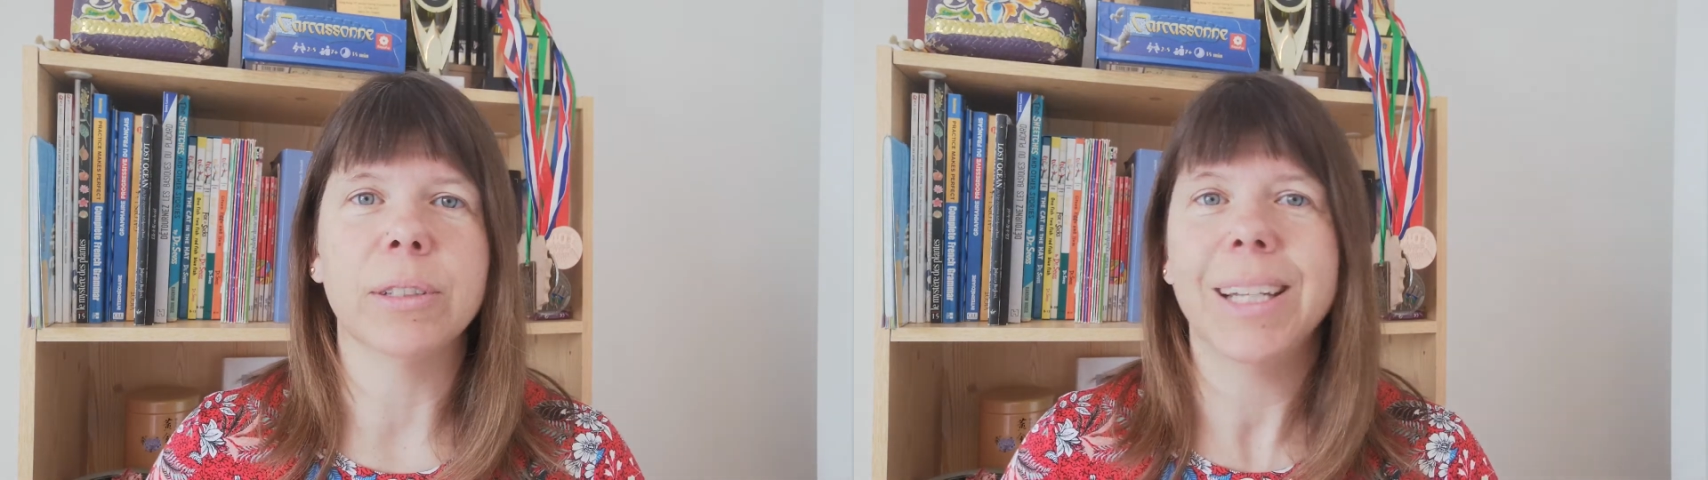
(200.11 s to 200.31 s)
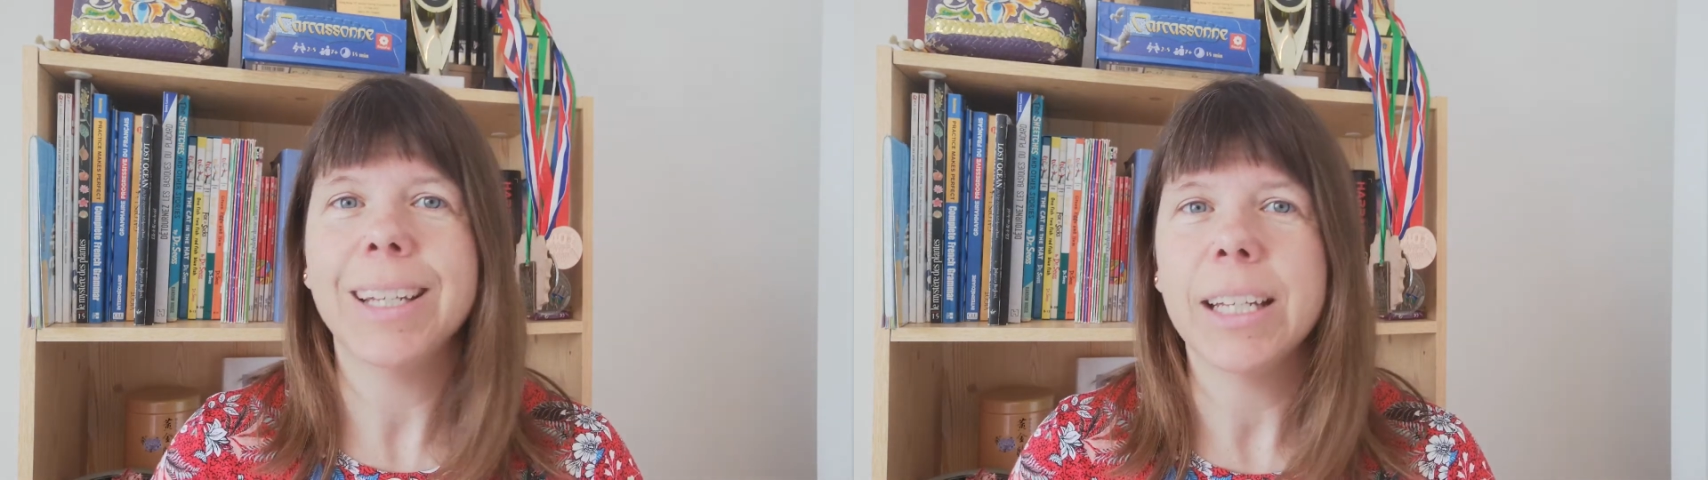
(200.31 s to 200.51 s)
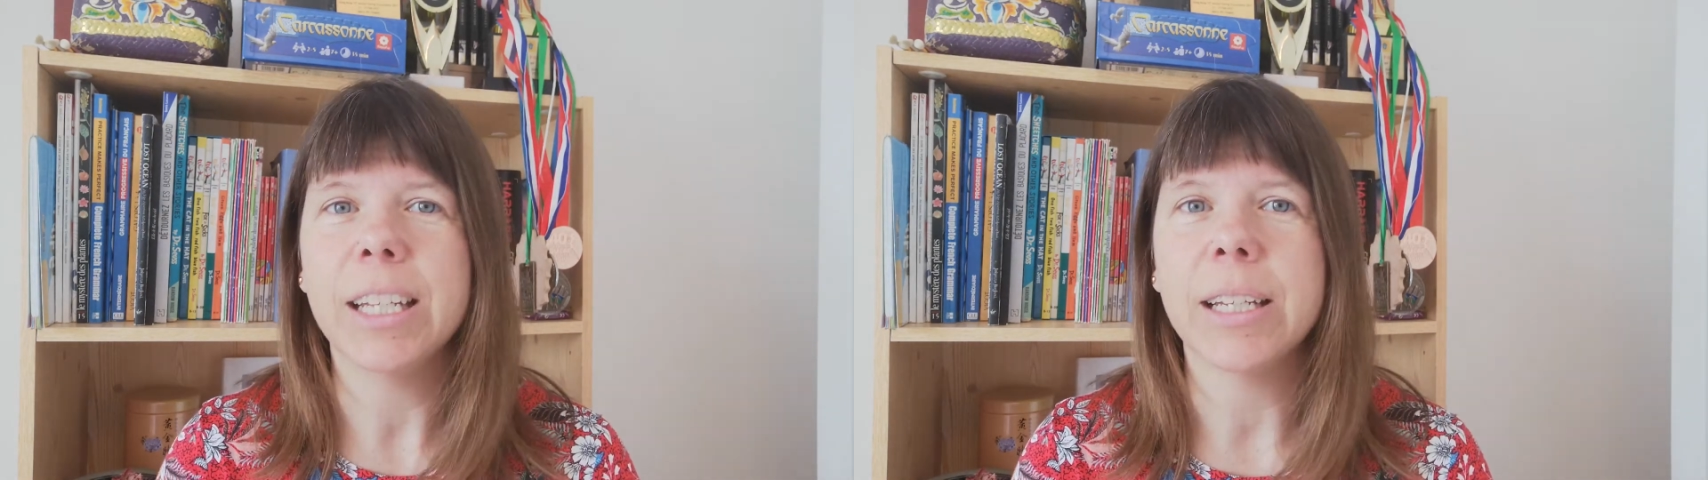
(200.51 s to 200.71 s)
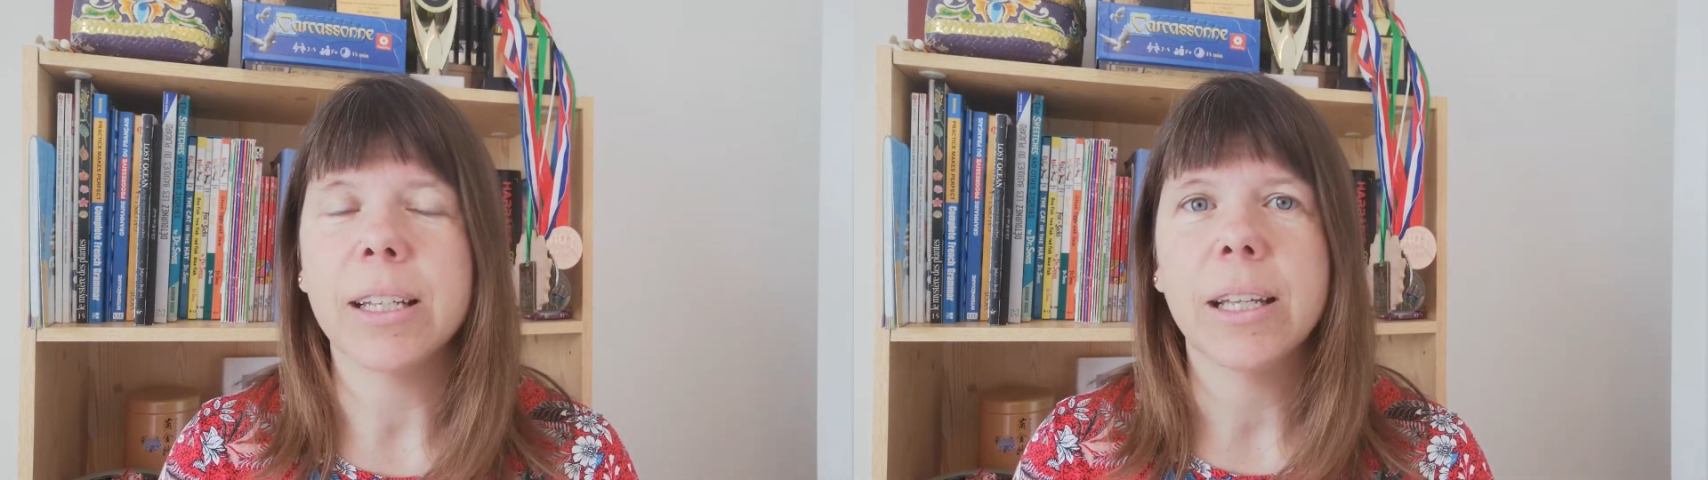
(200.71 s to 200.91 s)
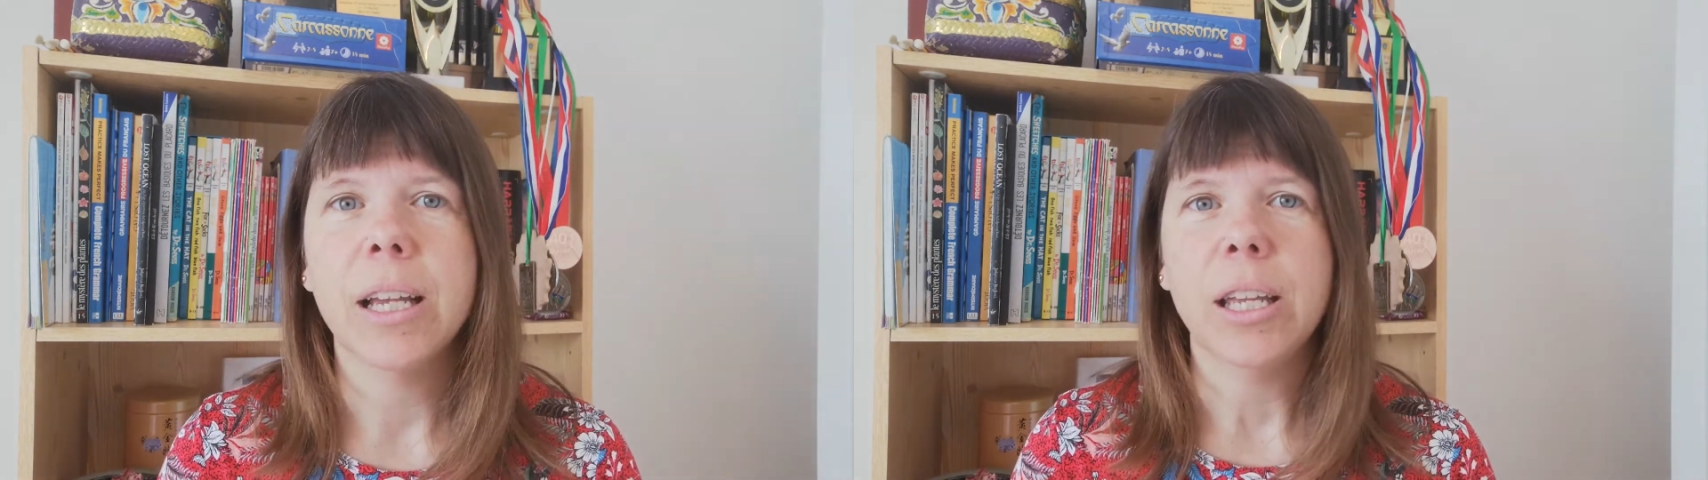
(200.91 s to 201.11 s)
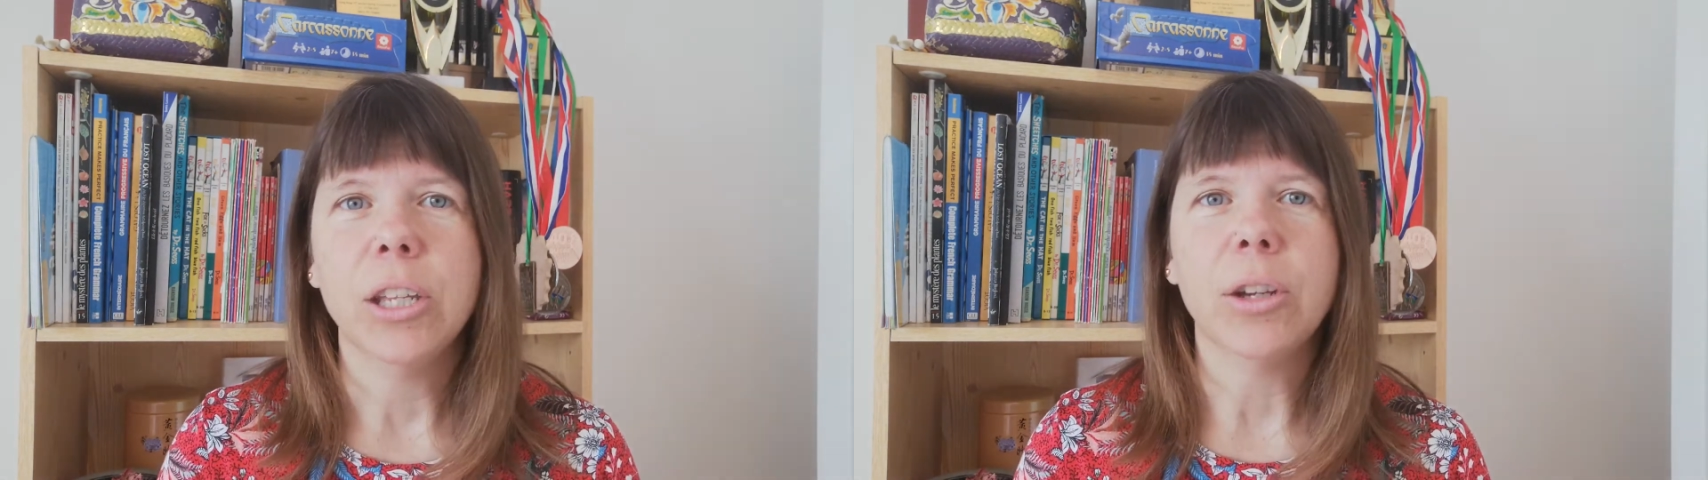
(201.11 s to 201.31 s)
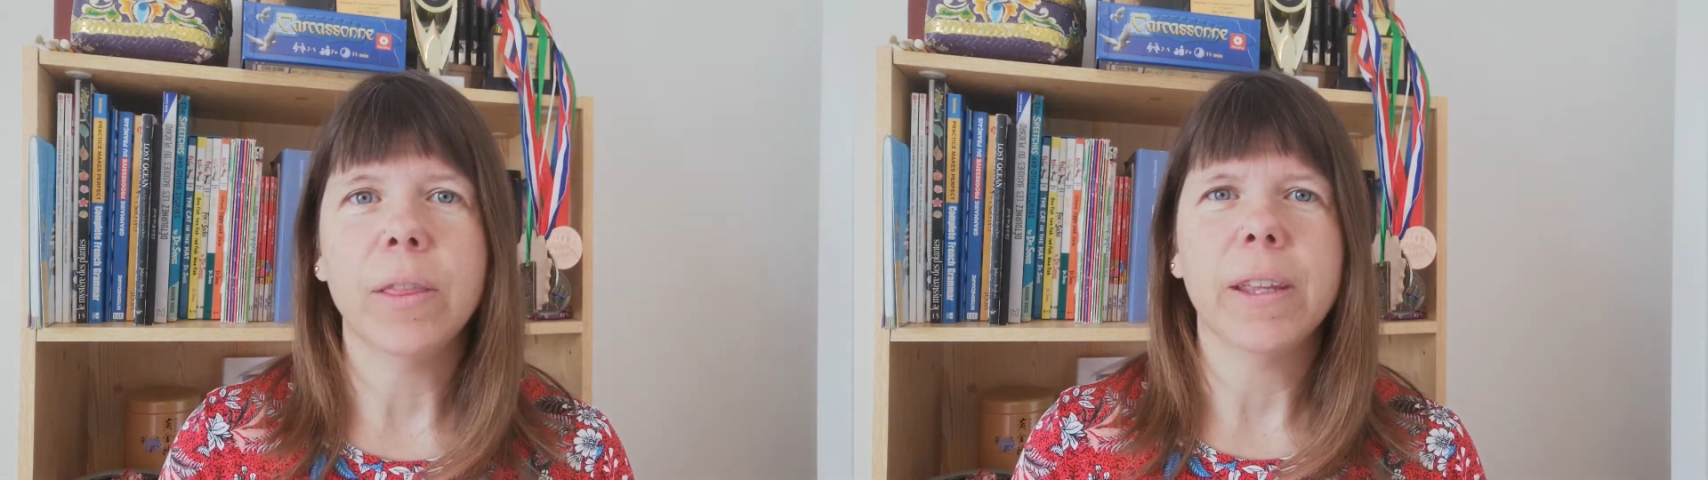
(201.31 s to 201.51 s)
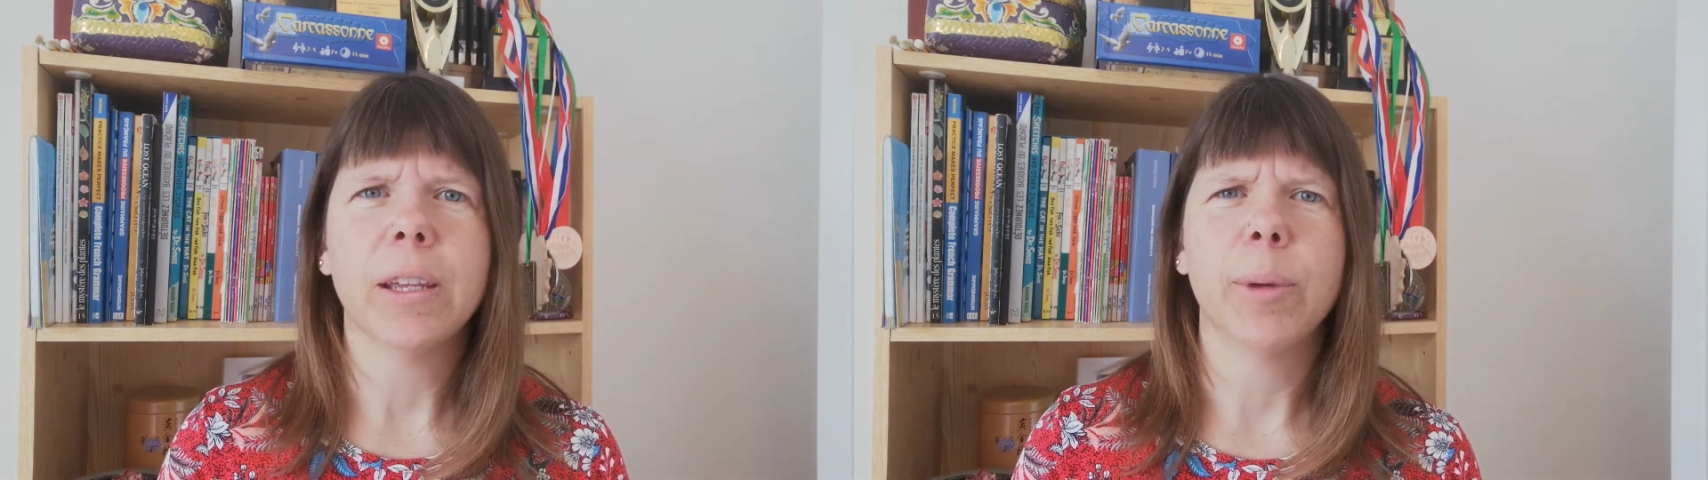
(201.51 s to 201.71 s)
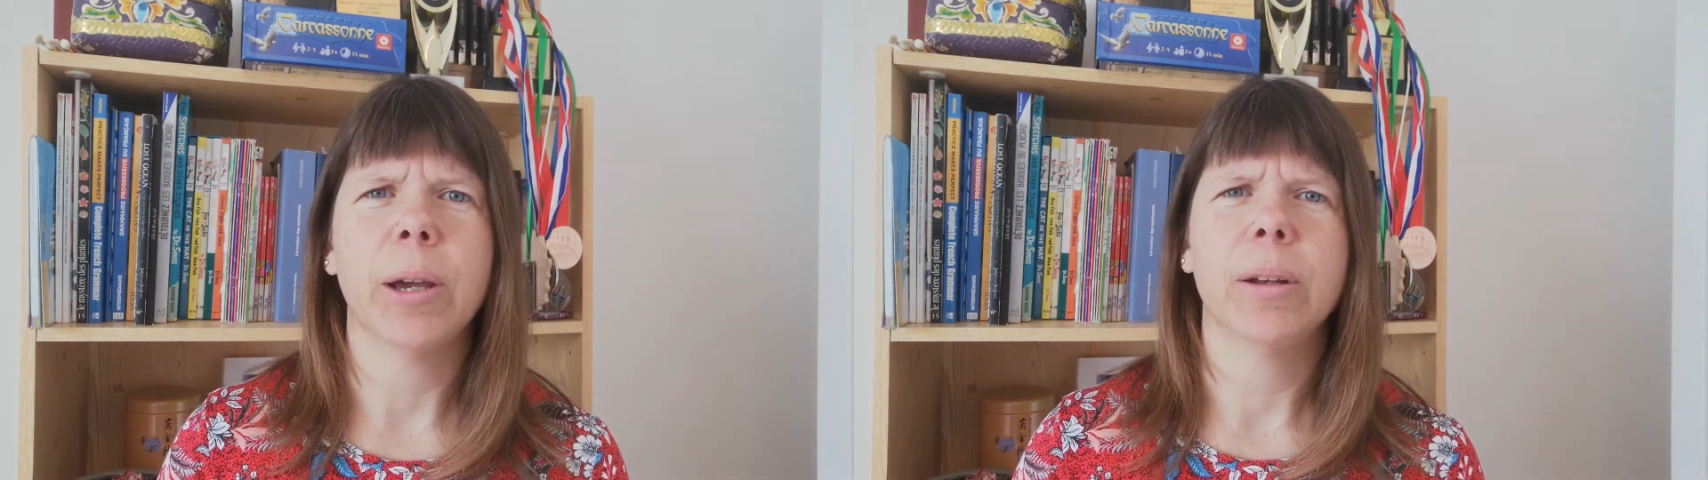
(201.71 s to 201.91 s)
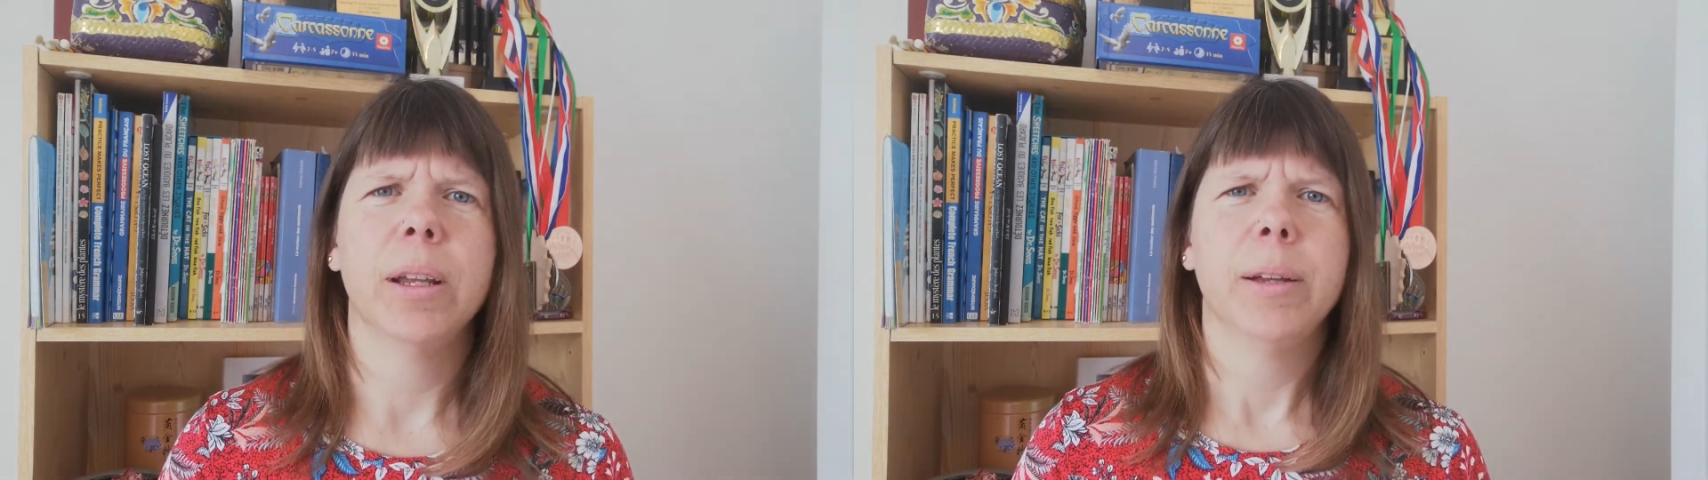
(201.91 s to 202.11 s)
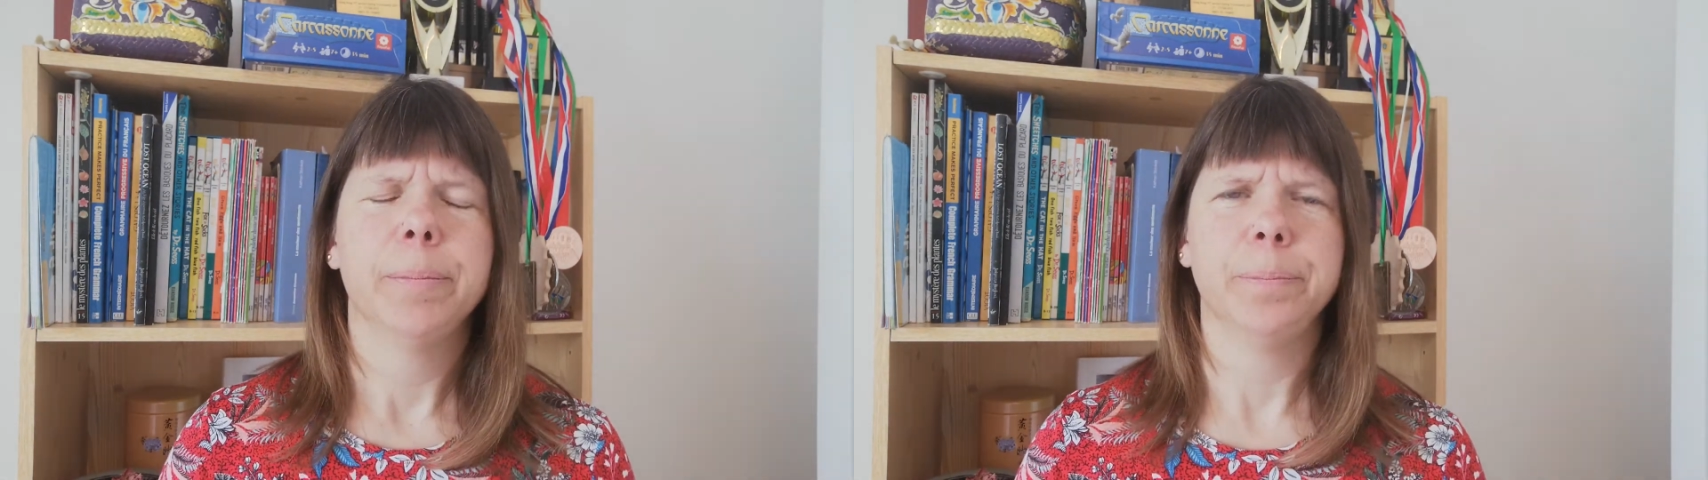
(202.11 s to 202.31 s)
knitting, you can think about,